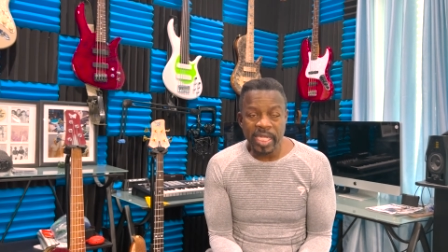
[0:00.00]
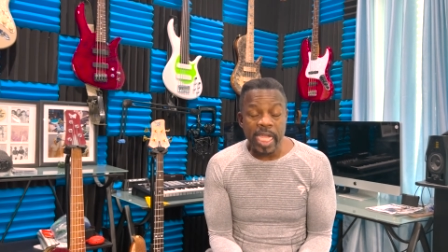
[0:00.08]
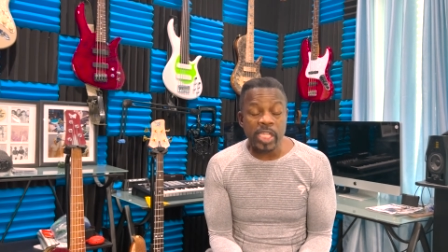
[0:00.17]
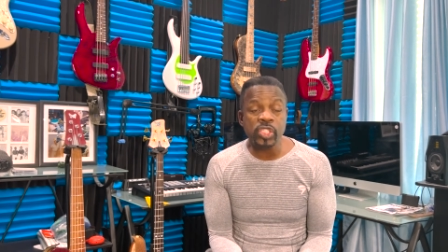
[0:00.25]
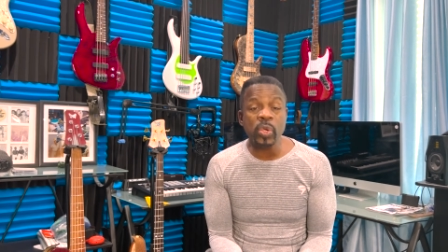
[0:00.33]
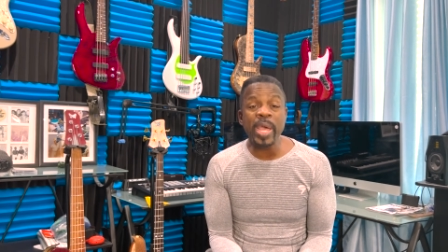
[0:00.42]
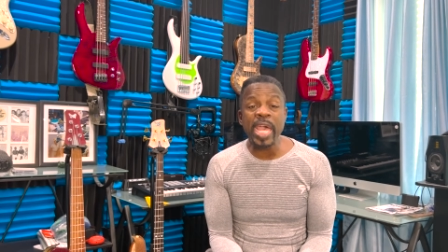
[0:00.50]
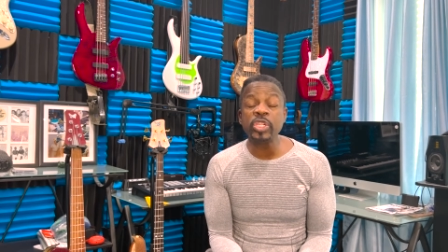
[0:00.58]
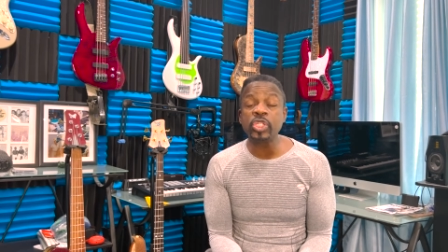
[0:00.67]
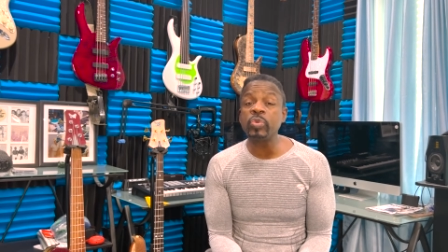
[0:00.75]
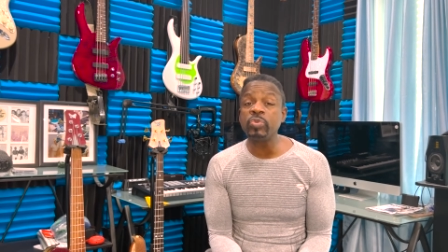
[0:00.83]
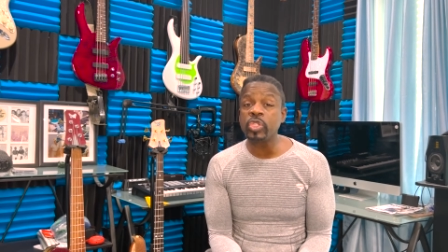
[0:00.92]
And so,
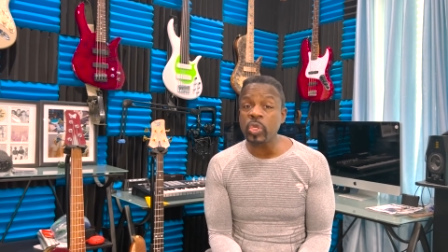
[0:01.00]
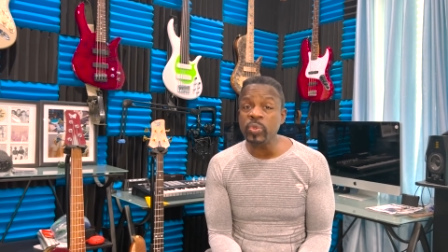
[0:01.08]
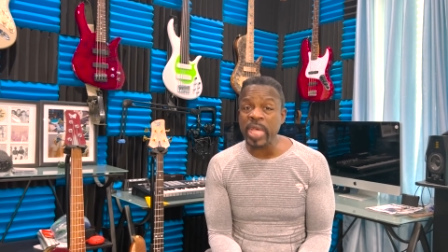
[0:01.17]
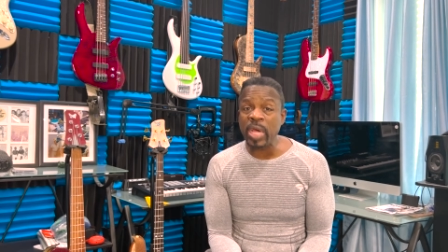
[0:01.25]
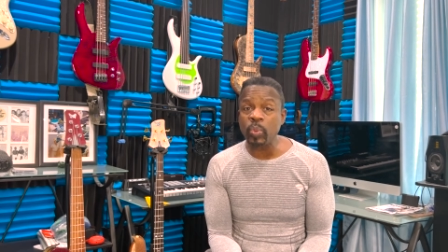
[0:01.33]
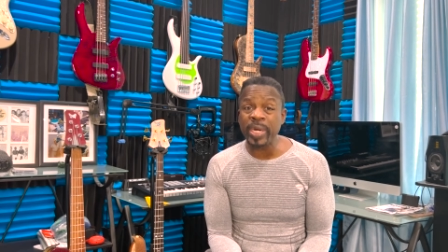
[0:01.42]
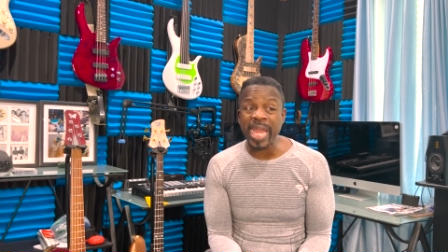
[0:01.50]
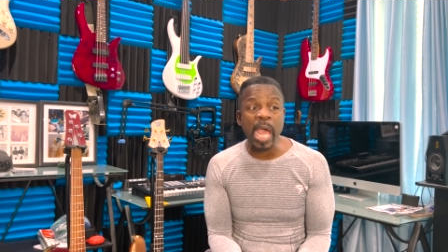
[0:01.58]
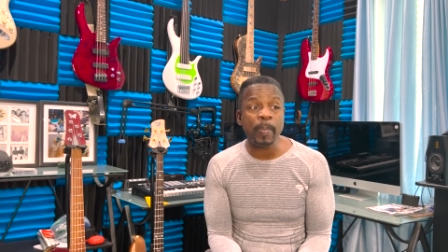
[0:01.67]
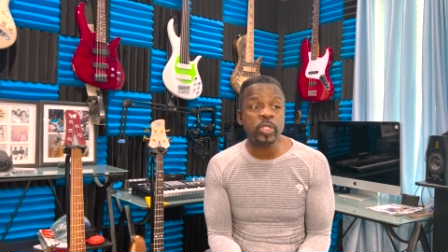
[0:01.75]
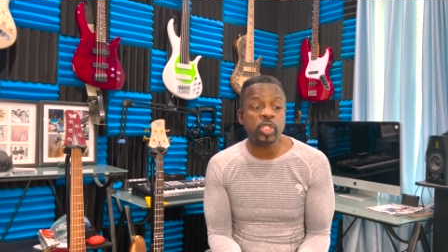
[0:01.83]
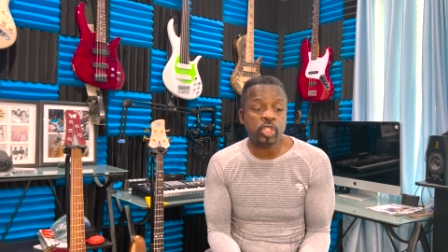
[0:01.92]
as you do that, what
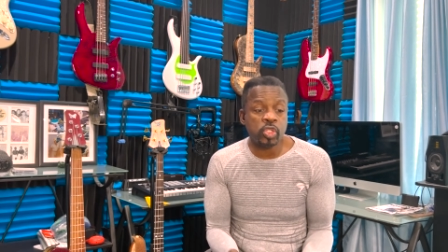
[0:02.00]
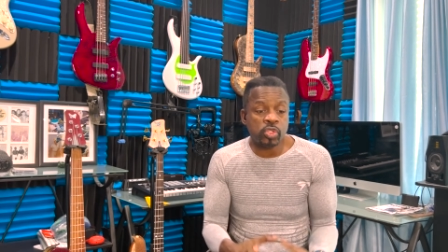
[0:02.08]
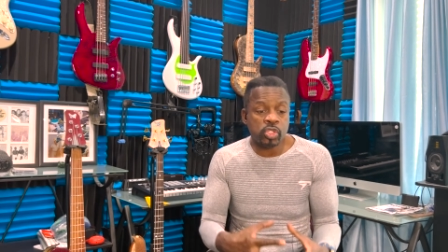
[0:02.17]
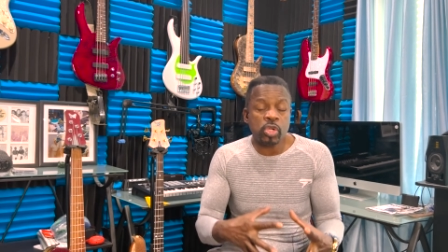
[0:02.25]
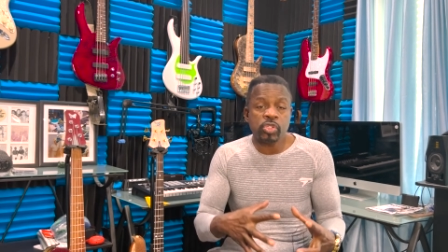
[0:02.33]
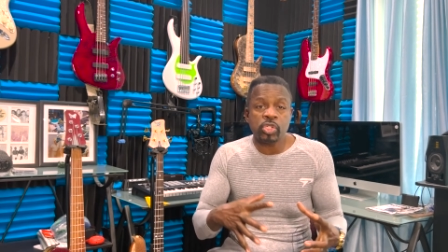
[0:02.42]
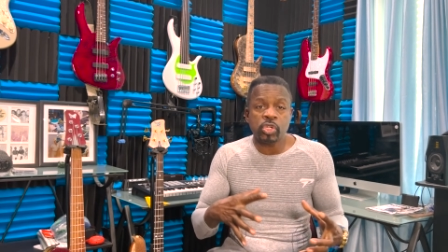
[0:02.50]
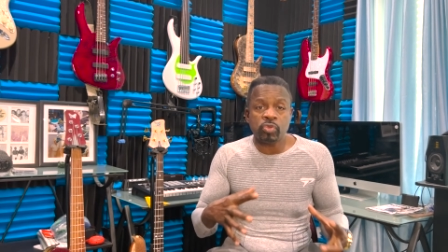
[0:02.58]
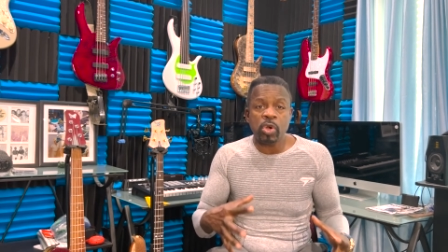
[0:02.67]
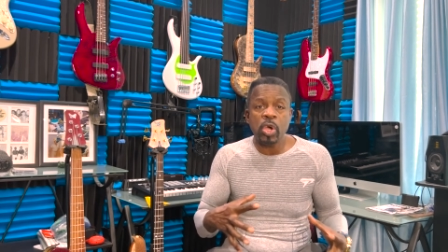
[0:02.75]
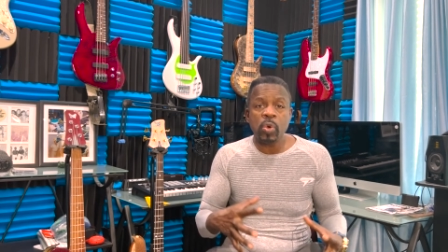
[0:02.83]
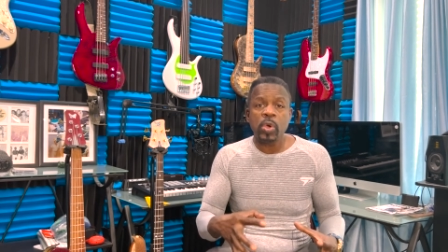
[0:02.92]
happens is you start to
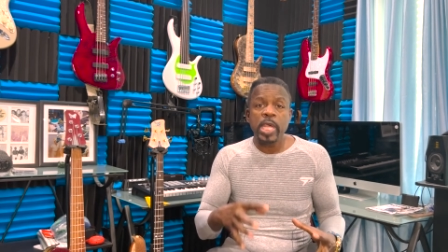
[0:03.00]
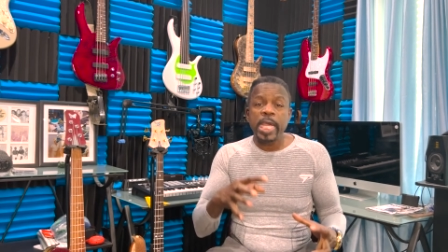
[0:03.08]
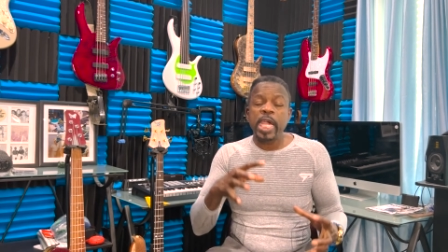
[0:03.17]
grow.